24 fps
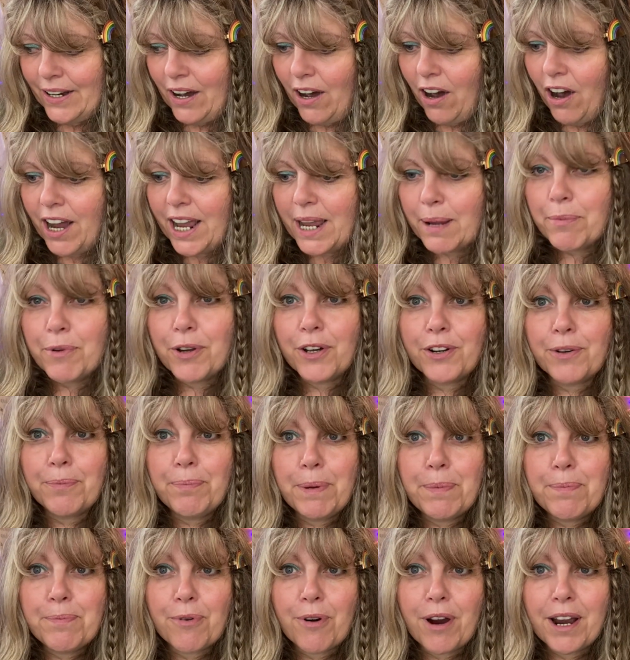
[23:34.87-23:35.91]
I am going to
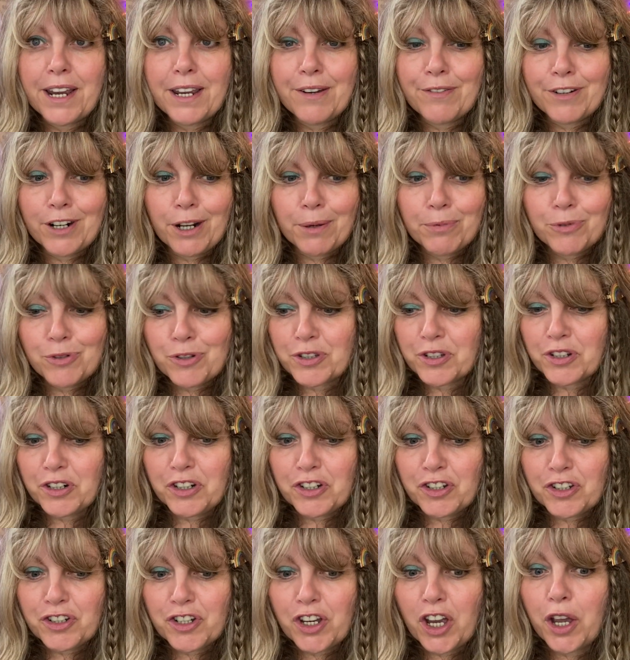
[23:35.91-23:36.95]
be brave and I'm just going
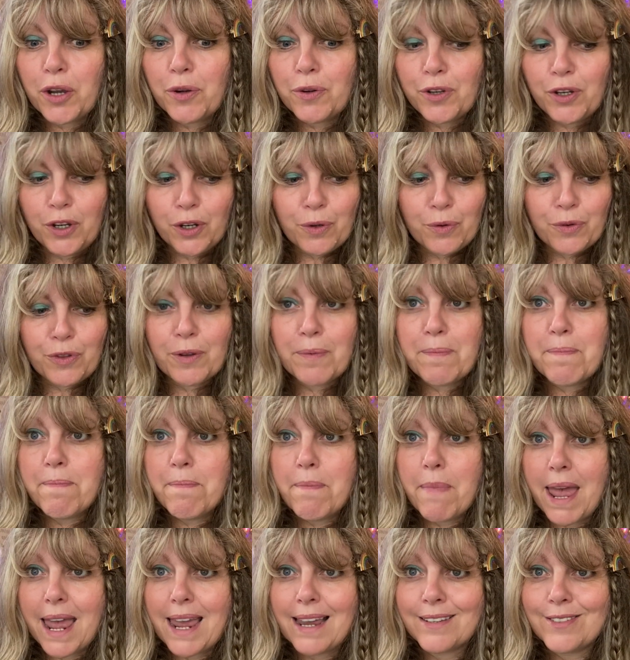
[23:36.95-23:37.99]
to show you the
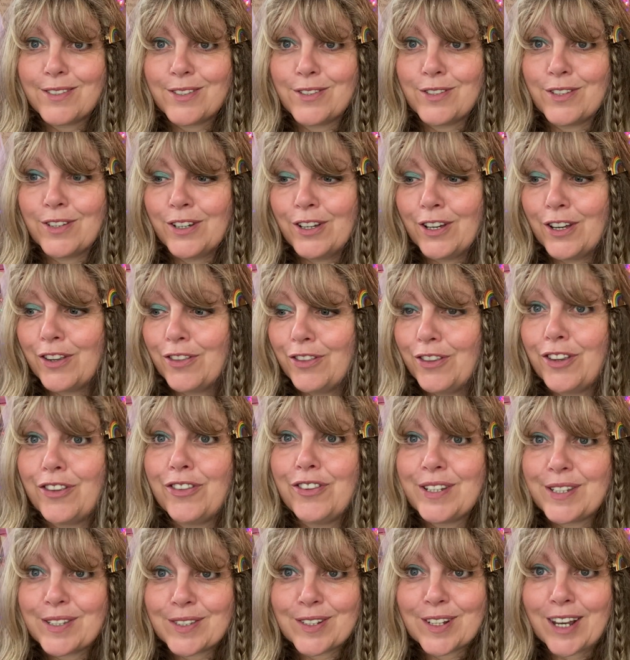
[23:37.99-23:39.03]
mess that
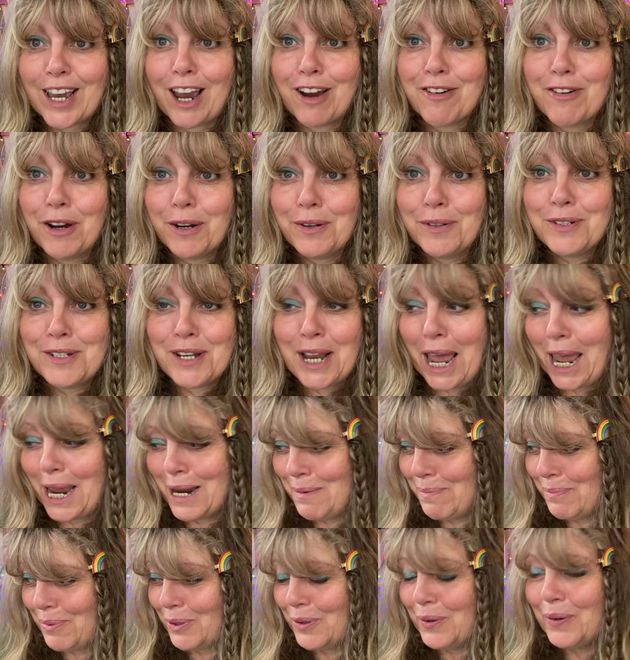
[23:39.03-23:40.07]
this tarot
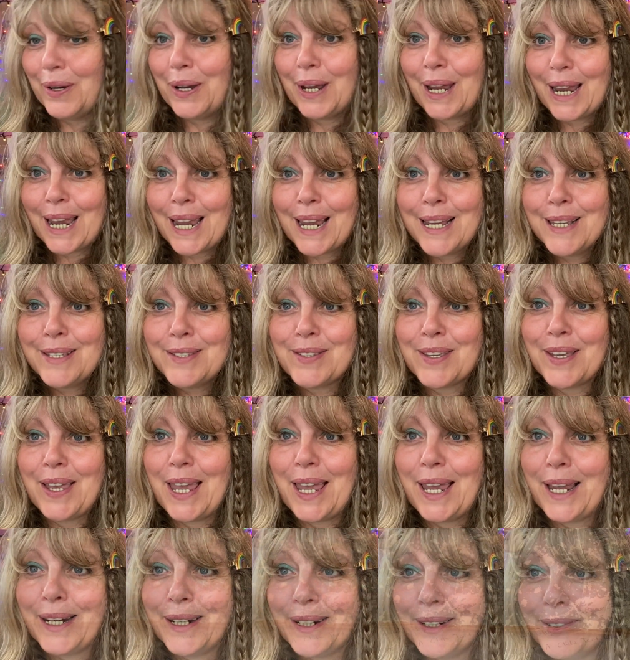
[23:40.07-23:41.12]
table is
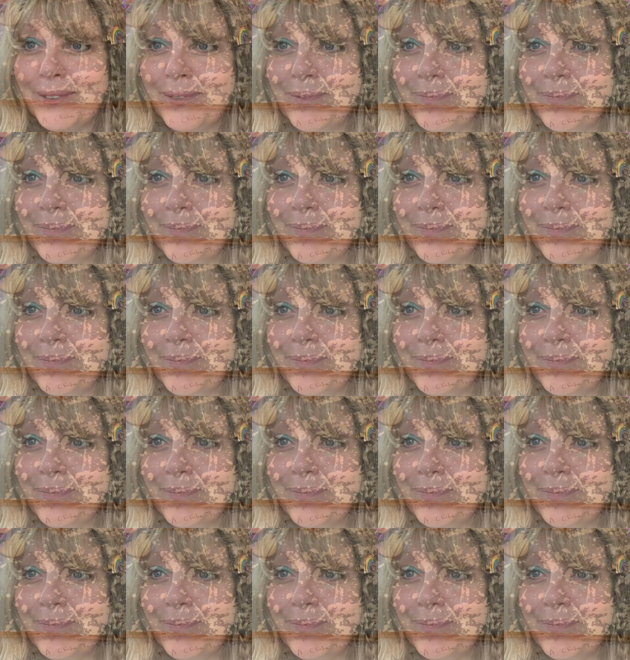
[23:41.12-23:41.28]
in.